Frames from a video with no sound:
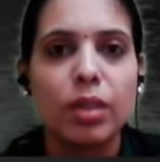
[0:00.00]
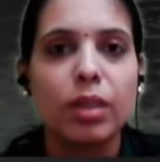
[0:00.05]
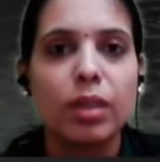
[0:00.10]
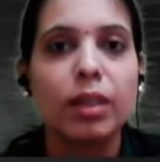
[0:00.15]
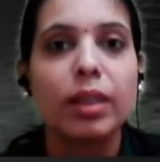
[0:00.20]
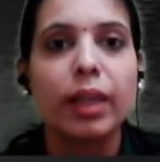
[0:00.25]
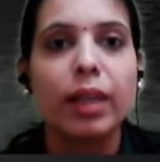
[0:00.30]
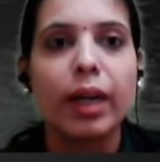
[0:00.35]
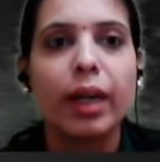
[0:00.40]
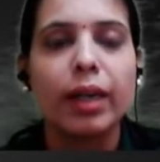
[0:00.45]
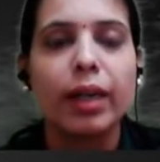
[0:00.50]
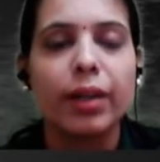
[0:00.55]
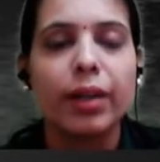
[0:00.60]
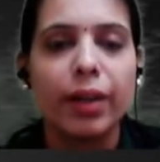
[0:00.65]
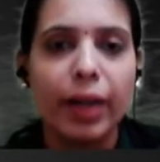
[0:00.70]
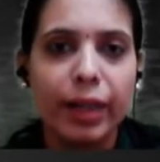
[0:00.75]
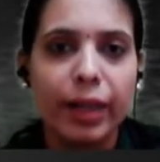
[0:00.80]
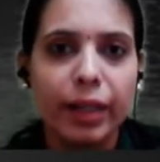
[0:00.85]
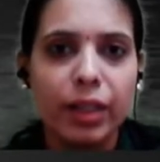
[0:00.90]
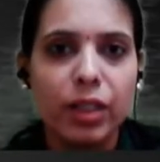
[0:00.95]
they
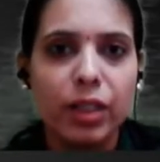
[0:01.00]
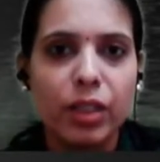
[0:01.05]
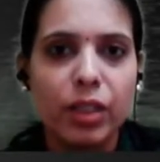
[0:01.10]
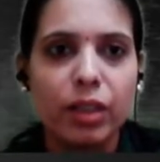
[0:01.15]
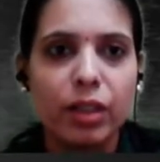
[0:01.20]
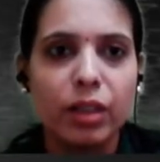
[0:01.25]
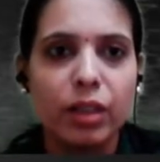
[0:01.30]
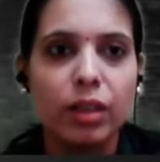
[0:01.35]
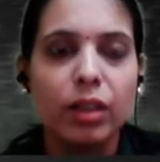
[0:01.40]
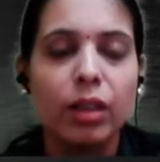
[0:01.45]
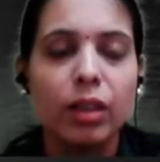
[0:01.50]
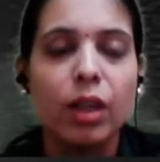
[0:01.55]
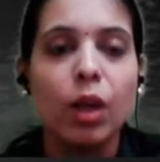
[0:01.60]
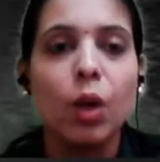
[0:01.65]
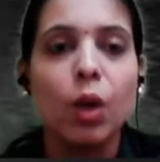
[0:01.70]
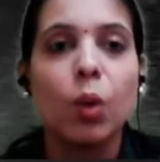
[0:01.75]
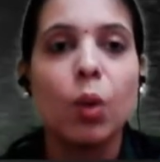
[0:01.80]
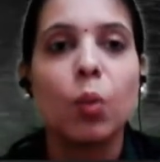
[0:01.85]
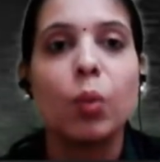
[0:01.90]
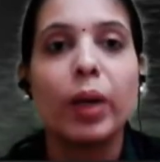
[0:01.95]
attract each other,
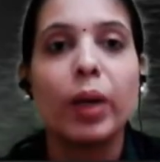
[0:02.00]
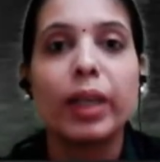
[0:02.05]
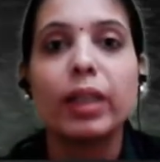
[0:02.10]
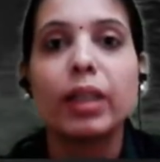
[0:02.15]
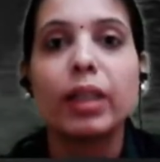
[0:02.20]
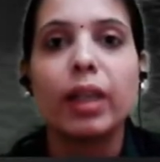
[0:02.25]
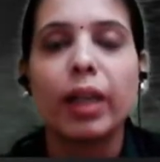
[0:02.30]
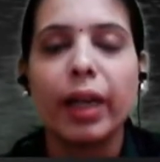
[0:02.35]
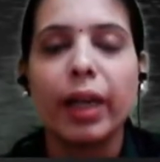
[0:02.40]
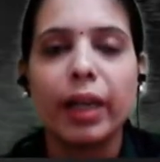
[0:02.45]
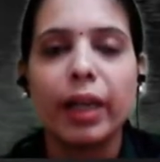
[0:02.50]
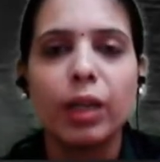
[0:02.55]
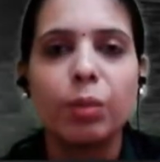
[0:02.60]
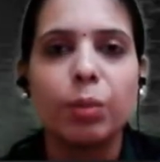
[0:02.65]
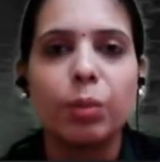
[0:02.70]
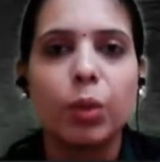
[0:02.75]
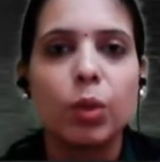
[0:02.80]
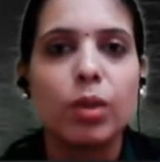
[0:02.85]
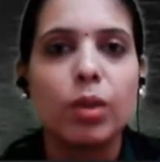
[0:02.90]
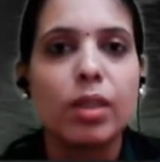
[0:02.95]
while the like
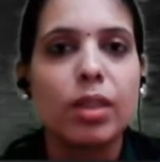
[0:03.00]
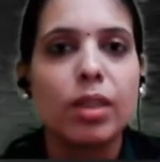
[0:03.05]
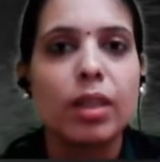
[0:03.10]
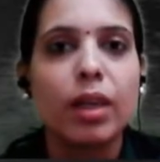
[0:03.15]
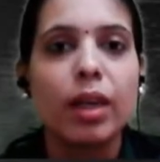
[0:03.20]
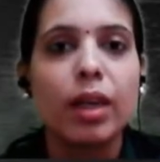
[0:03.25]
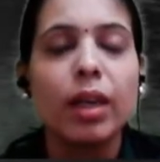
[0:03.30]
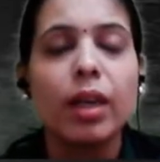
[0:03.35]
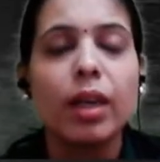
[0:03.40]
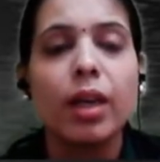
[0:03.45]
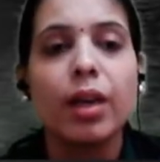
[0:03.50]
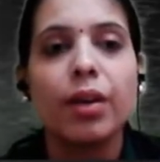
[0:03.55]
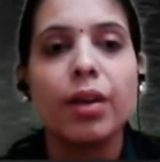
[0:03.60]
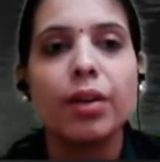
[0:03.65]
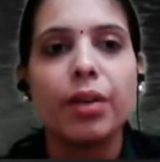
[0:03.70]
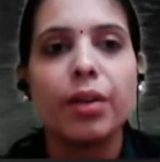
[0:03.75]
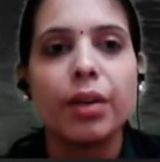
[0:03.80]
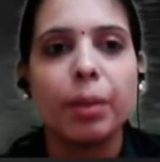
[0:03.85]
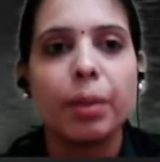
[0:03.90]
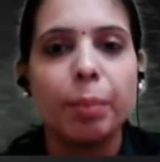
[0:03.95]
poles, they
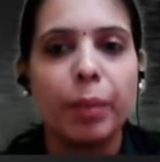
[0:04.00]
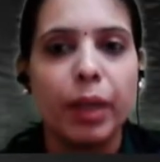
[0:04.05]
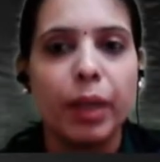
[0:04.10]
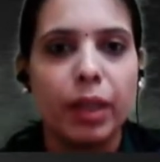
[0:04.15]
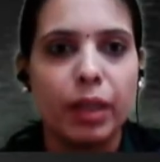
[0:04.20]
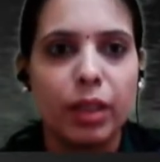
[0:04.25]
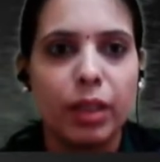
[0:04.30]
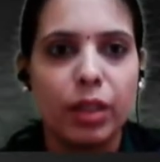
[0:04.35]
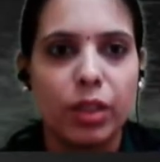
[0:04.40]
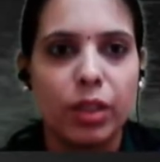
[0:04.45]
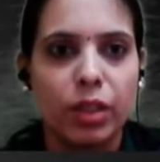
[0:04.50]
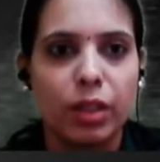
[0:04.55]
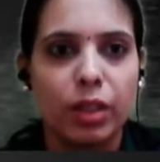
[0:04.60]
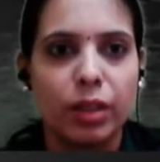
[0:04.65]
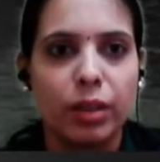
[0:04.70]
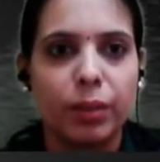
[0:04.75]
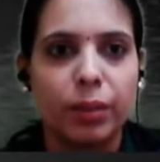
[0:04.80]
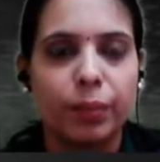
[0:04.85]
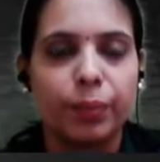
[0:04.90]
repel each other.